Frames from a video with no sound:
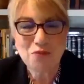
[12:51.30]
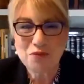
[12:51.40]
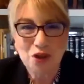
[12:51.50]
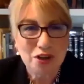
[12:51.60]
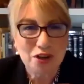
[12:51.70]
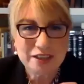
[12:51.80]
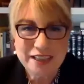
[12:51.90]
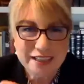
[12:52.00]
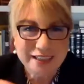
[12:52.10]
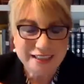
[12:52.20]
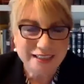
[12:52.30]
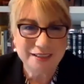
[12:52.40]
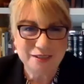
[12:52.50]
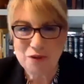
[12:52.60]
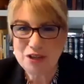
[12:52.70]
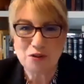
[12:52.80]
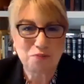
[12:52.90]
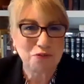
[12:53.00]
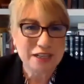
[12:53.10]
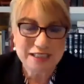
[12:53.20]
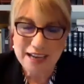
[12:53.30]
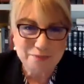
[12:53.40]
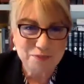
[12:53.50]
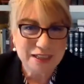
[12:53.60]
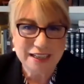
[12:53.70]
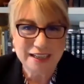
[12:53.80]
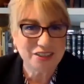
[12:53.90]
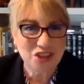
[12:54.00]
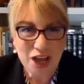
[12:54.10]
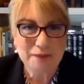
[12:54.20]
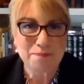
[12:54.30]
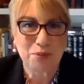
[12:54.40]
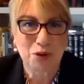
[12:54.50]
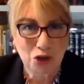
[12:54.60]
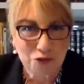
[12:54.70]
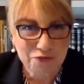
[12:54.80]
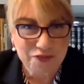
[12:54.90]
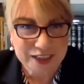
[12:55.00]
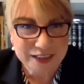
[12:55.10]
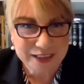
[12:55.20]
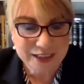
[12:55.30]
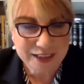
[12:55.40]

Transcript: look, these when you're pre-dapting, it's not perfect.